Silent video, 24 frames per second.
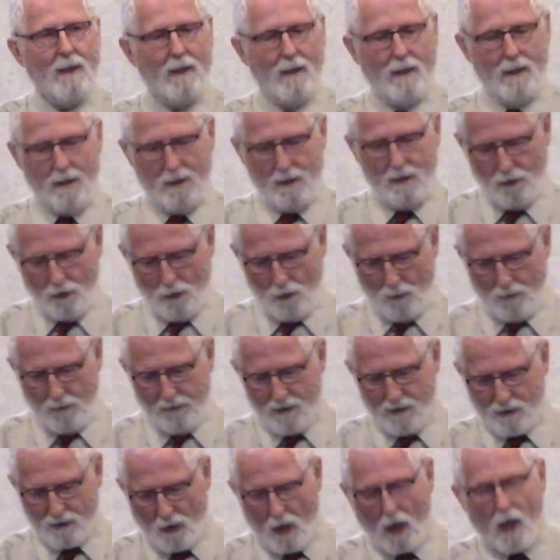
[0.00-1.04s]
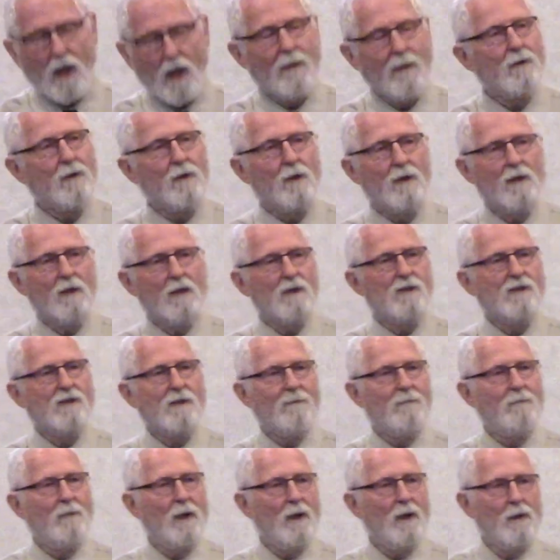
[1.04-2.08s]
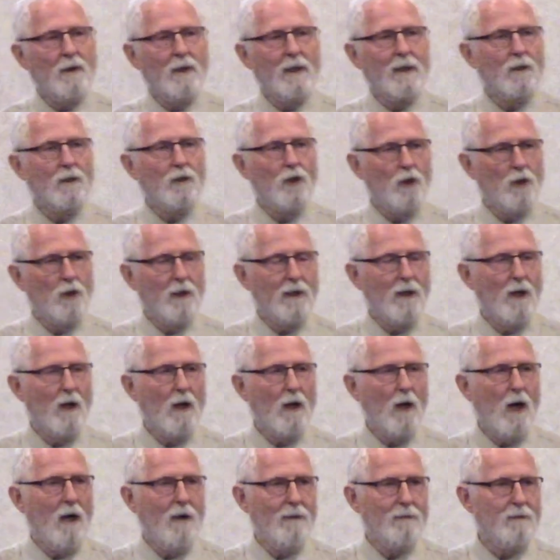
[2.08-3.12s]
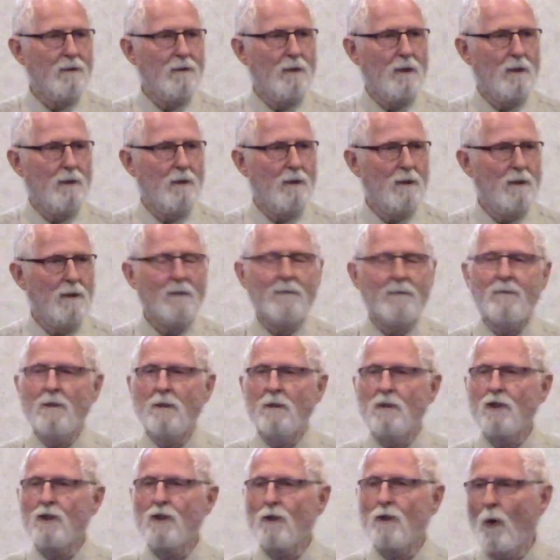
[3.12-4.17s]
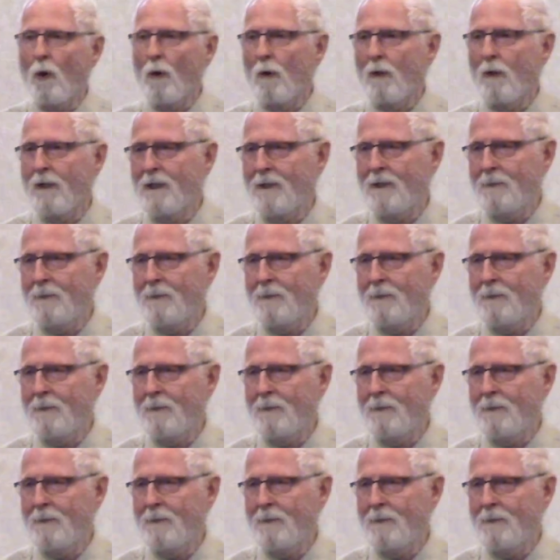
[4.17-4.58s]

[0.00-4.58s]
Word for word: You know, this author is a very good author of this story.